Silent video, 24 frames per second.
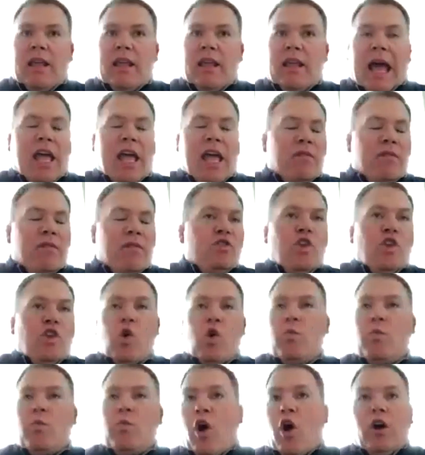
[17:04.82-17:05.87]
I have
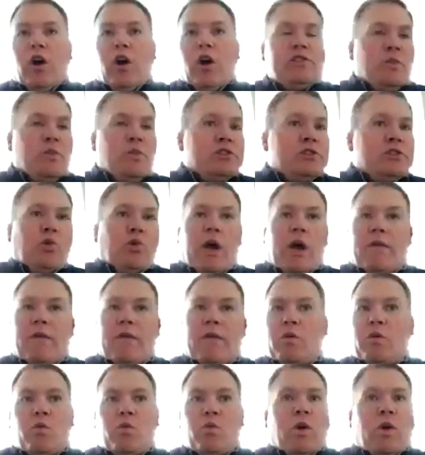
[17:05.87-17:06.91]
no pause whatsoever
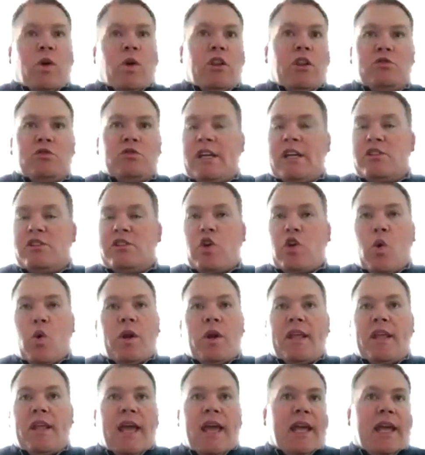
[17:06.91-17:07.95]
with one of those kids going to
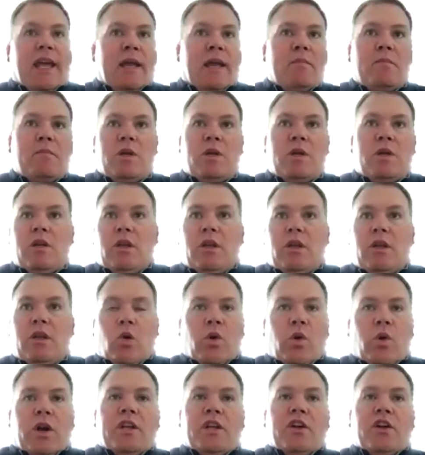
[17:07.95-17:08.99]
the game,
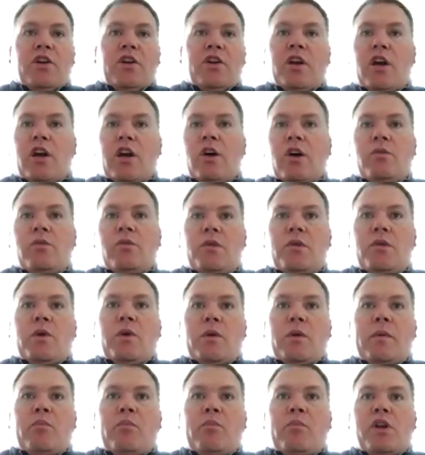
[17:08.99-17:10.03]
where a year ago we'd
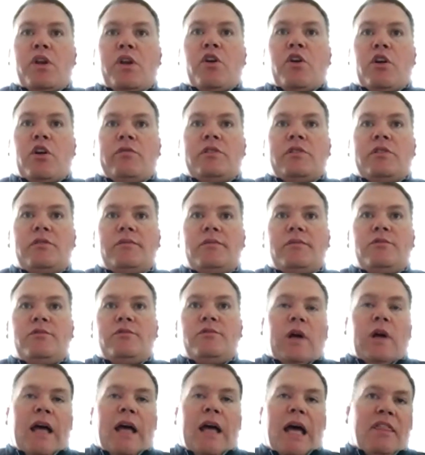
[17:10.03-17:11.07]
have been pretty nervous.
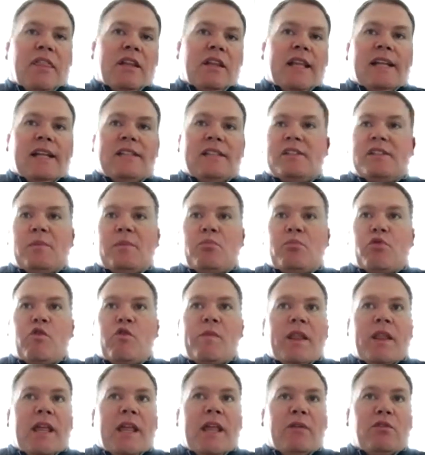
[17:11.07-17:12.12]
So I think that's an
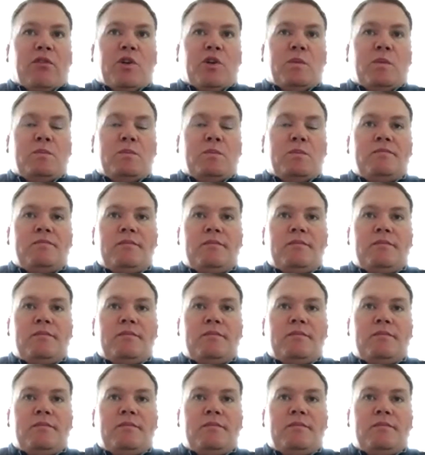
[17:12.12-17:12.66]
improvement in that room.